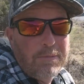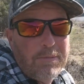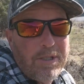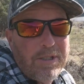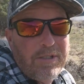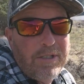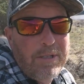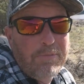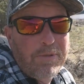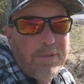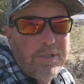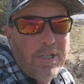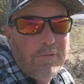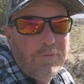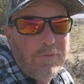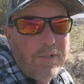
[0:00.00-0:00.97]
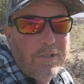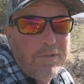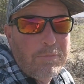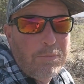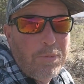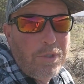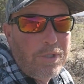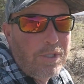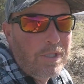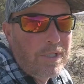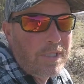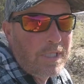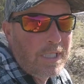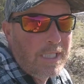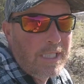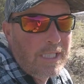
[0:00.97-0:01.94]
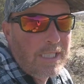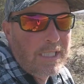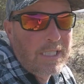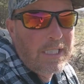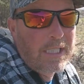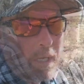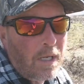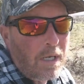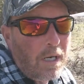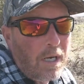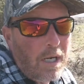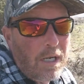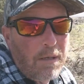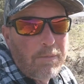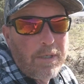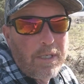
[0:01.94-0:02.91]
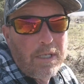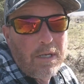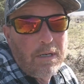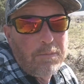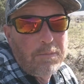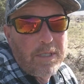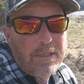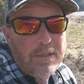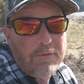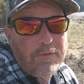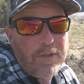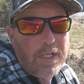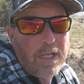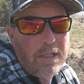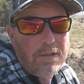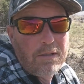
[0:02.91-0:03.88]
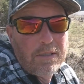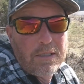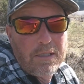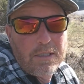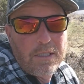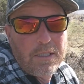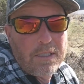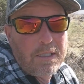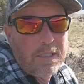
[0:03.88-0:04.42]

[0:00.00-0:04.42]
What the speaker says: some of the steeper stuff. There's some bushes. All right, I'm gonna get all my stuff together and